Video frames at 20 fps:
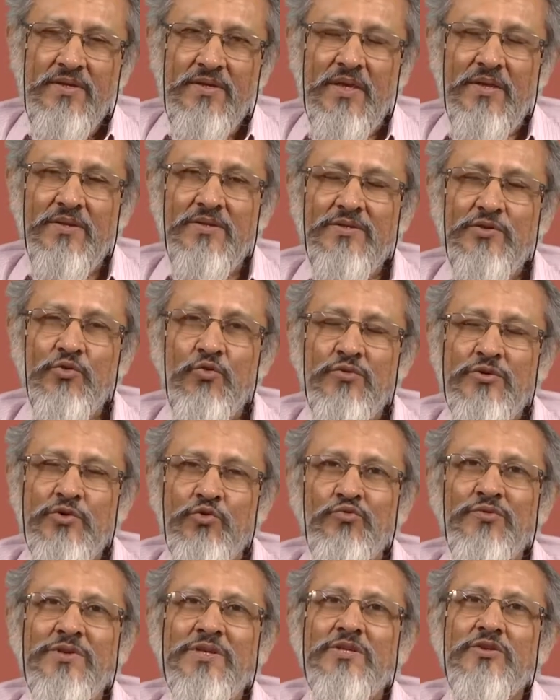there is no
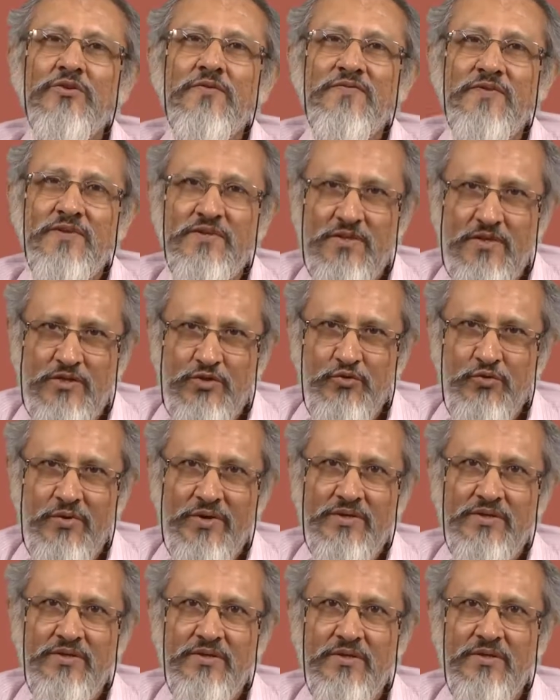unity of the
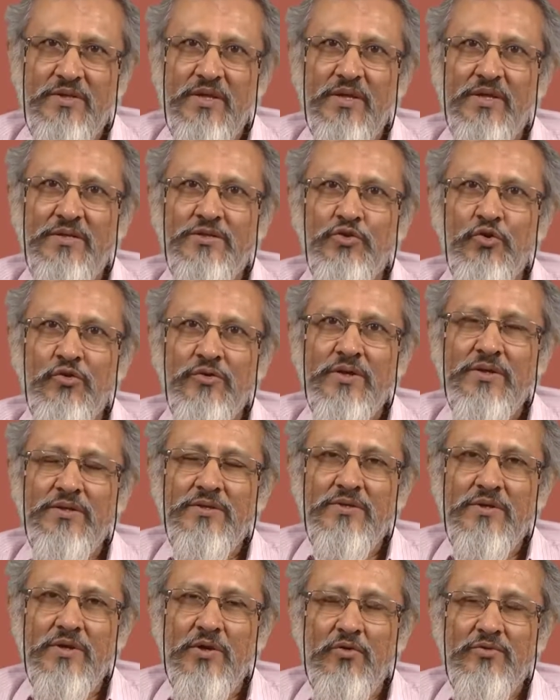situation. Their jogging
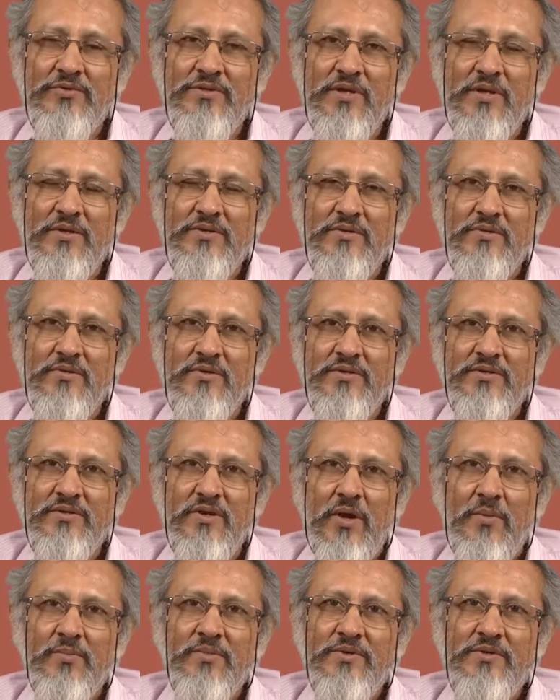3 hours later is
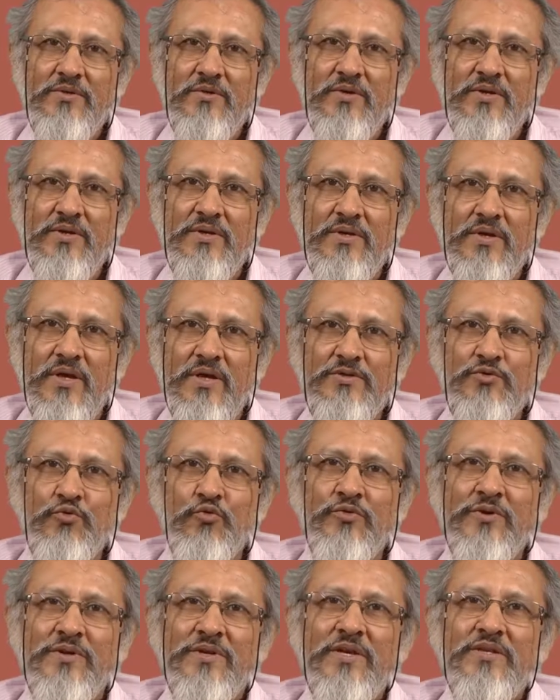arbitrary and has
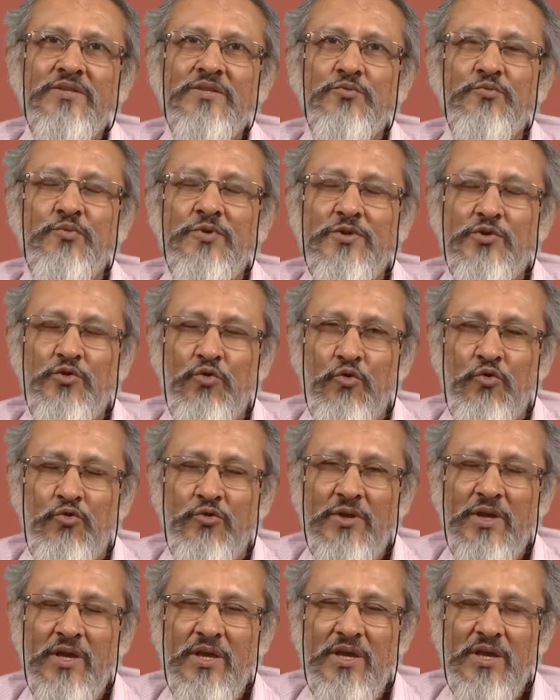no connection with
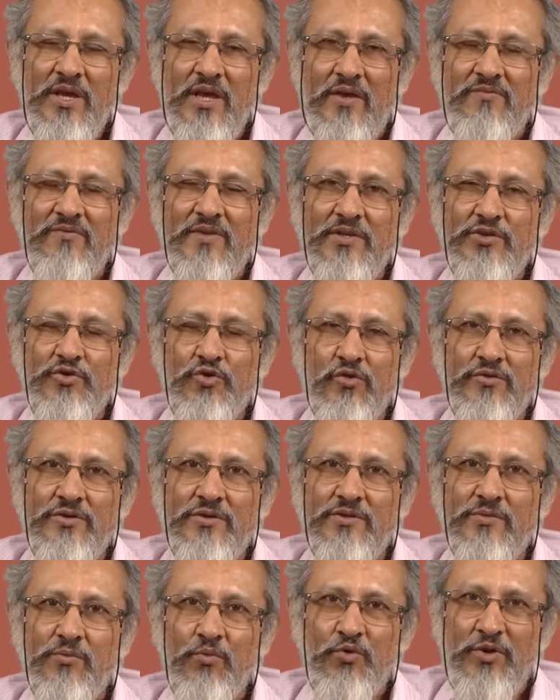your having jogged
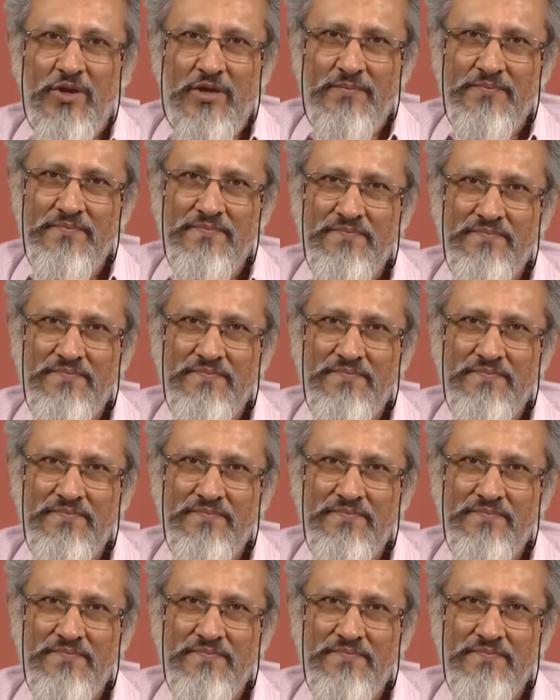in the morning.